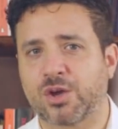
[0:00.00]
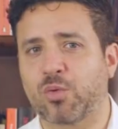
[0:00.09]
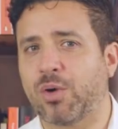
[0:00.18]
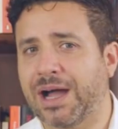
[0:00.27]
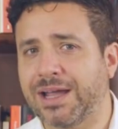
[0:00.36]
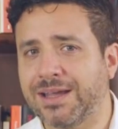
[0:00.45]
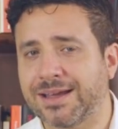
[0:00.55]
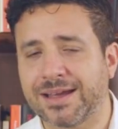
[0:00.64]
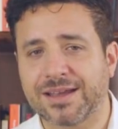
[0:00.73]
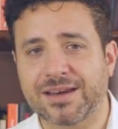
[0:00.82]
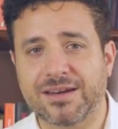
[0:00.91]
Why?
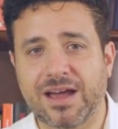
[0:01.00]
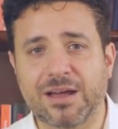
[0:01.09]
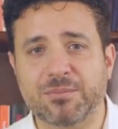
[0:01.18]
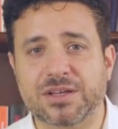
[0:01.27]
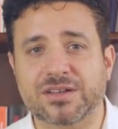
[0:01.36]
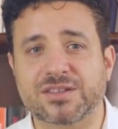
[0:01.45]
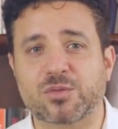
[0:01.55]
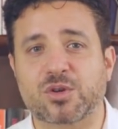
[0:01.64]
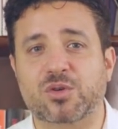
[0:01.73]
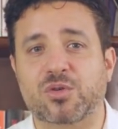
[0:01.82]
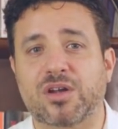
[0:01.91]
Not because they
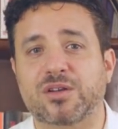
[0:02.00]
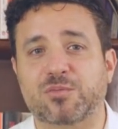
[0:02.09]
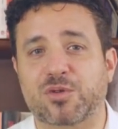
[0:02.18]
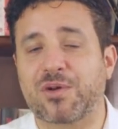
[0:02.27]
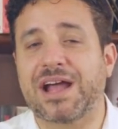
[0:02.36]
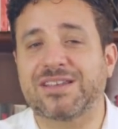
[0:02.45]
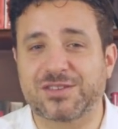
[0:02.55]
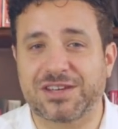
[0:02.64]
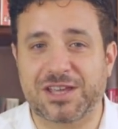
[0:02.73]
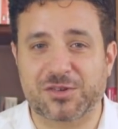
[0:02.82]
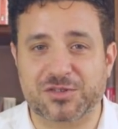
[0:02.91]
were chronic
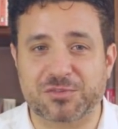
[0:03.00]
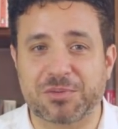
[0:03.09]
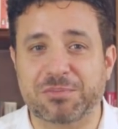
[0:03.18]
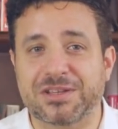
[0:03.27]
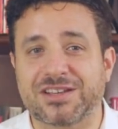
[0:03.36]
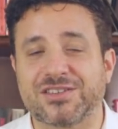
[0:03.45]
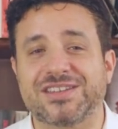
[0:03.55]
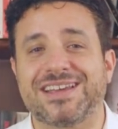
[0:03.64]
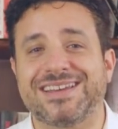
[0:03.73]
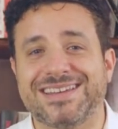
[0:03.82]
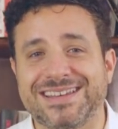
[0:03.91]
procrastinators, but because
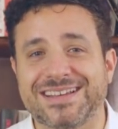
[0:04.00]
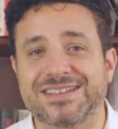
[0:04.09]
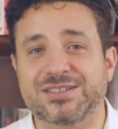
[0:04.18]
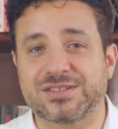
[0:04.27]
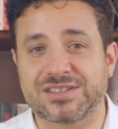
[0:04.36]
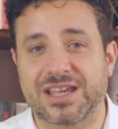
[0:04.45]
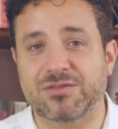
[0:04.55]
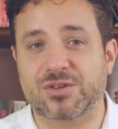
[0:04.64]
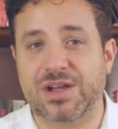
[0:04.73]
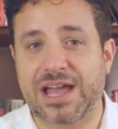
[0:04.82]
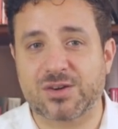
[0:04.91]
they needed to save
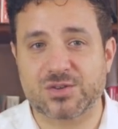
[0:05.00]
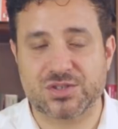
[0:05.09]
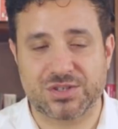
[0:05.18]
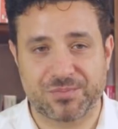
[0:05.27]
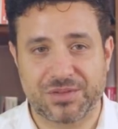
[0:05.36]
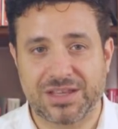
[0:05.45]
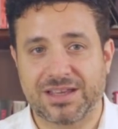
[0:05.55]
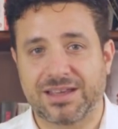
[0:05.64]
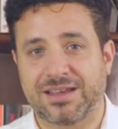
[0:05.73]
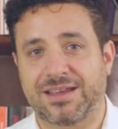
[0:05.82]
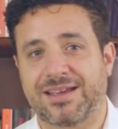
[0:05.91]
their energy.
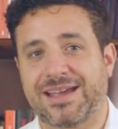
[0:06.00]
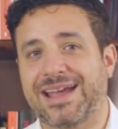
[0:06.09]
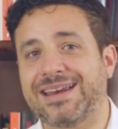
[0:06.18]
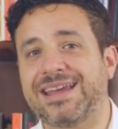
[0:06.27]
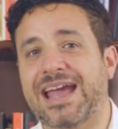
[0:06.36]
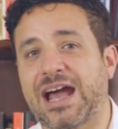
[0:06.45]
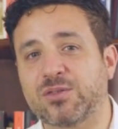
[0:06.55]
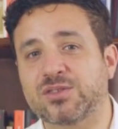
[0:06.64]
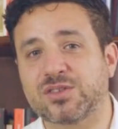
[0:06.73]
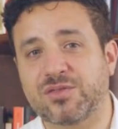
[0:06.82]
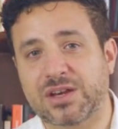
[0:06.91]
Any
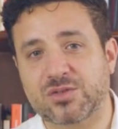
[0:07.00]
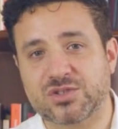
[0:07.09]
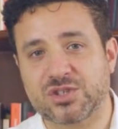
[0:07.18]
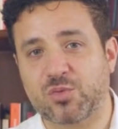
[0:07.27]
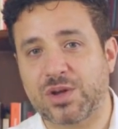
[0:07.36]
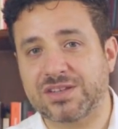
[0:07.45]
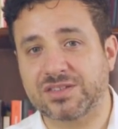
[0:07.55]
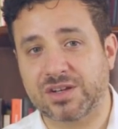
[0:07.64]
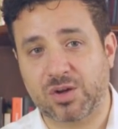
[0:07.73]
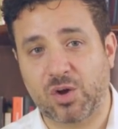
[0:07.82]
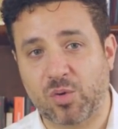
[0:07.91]
ounce of energy
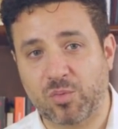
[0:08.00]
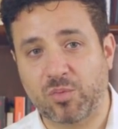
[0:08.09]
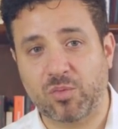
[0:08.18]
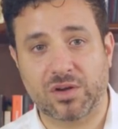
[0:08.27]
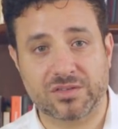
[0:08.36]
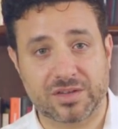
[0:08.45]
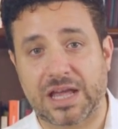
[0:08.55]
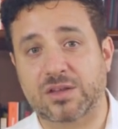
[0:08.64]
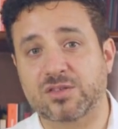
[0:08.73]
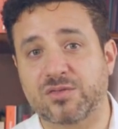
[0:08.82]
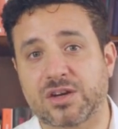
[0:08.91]
wasted at home was an
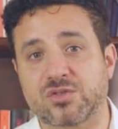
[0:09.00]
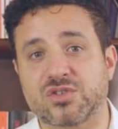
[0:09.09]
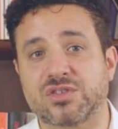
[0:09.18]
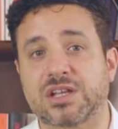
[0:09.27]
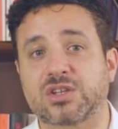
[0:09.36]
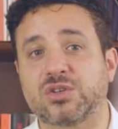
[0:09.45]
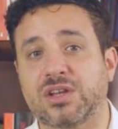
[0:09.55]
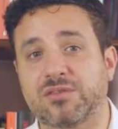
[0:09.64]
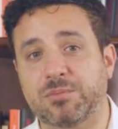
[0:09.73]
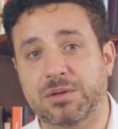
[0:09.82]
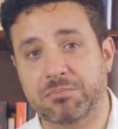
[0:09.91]
ounce of energy that could
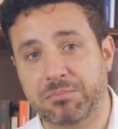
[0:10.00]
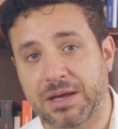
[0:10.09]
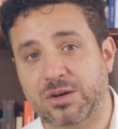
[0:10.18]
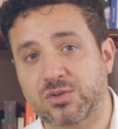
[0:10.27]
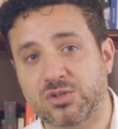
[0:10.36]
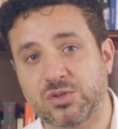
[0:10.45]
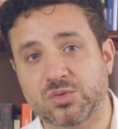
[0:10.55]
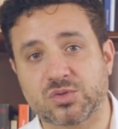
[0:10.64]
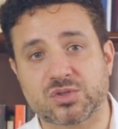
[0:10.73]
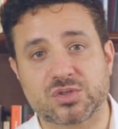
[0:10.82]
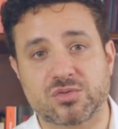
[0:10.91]
have been better
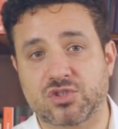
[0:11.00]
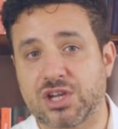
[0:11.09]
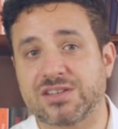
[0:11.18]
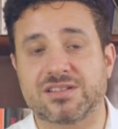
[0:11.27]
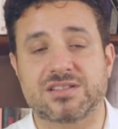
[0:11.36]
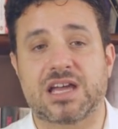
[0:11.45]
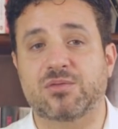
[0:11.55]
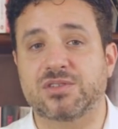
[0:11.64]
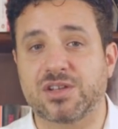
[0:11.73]
used chasing down